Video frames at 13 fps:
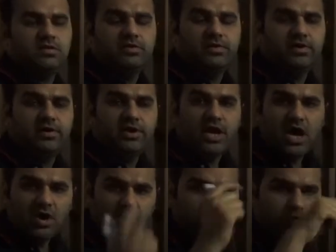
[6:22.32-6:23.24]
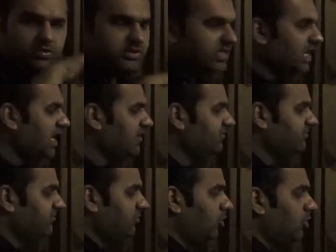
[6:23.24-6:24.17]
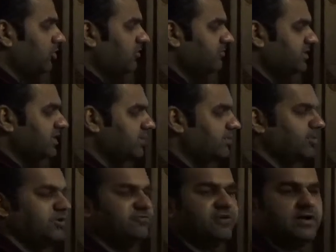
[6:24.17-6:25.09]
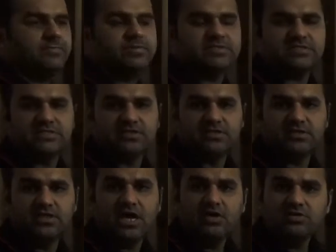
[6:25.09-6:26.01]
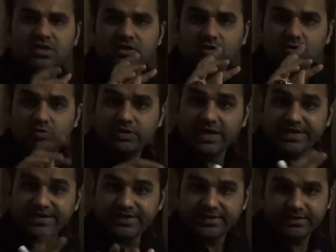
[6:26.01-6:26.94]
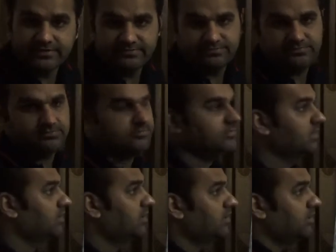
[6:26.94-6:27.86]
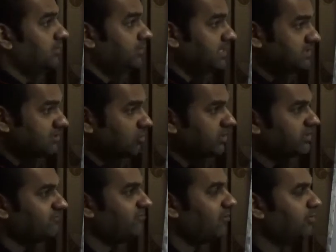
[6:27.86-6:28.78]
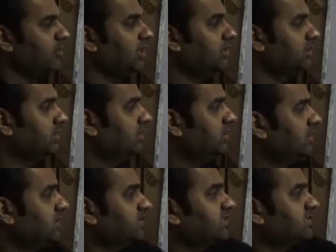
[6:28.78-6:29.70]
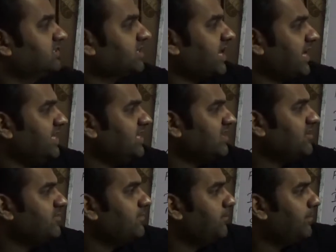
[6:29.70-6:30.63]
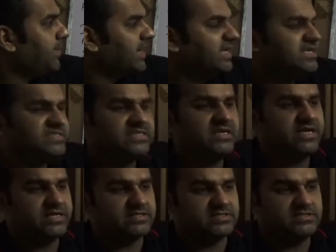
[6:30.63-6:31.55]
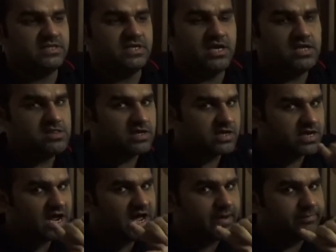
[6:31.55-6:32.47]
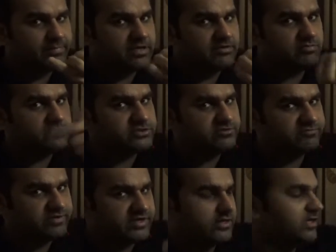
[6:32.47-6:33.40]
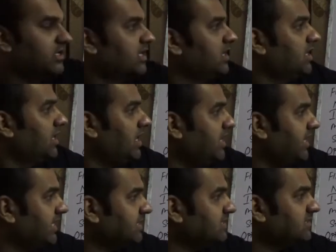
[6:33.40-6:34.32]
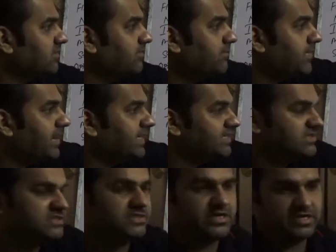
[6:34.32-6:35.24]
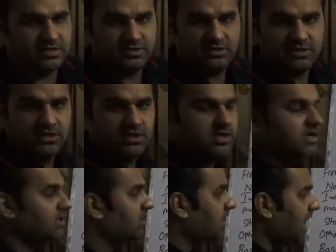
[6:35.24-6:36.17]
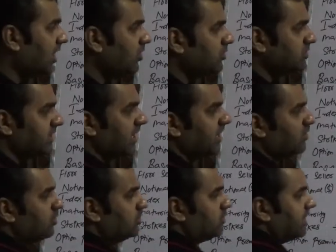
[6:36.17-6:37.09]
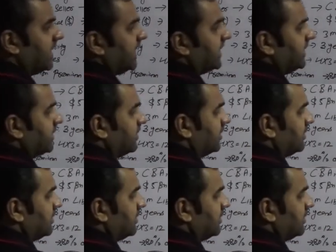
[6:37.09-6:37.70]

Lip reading: now they have a floor of 3.5%. Now they are going to get it. Please look at the formula. Strike minus index. In the cap, it was different. Index minus strike. Now they are going to get